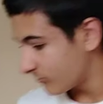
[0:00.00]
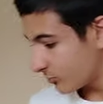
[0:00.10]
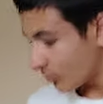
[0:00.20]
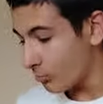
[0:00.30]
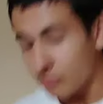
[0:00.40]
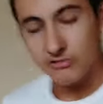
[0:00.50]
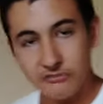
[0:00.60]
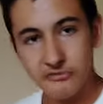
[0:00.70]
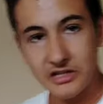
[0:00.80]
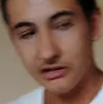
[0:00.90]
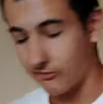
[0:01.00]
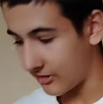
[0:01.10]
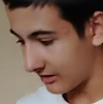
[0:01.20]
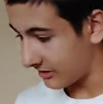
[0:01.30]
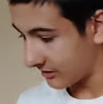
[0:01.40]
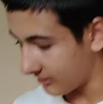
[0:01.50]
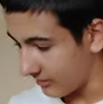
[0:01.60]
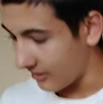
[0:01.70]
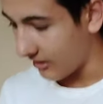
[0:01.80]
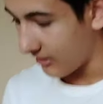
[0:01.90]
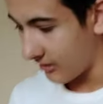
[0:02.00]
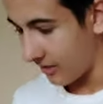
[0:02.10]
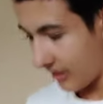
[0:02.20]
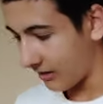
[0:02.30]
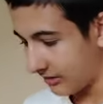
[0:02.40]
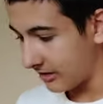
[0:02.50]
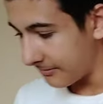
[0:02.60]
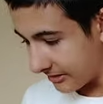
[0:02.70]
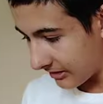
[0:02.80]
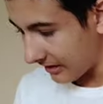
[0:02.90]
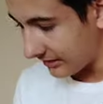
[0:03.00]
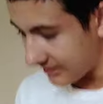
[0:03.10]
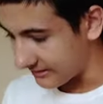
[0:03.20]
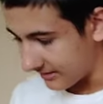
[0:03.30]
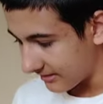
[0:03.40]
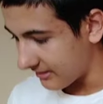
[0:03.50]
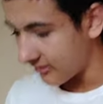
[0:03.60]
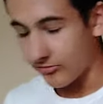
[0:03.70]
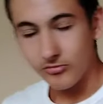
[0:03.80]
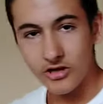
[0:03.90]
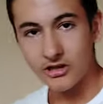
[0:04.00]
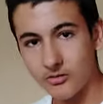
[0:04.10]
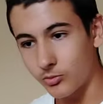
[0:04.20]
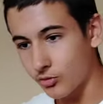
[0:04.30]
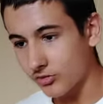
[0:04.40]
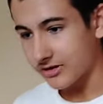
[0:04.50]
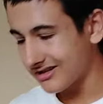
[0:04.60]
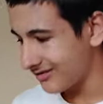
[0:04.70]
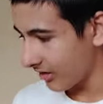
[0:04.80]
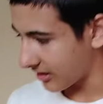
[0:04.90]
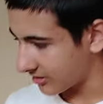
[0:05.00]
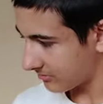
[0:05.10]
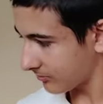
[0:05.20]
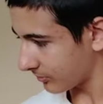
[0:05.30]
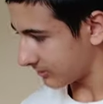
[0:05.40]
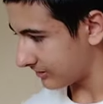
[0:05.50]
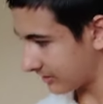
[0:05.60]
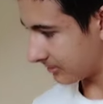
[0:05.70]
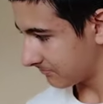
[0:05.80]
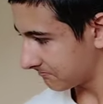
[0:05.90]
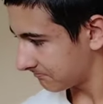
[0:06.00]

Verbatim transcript: no finger flexion I'll keep it like this in their most stretched position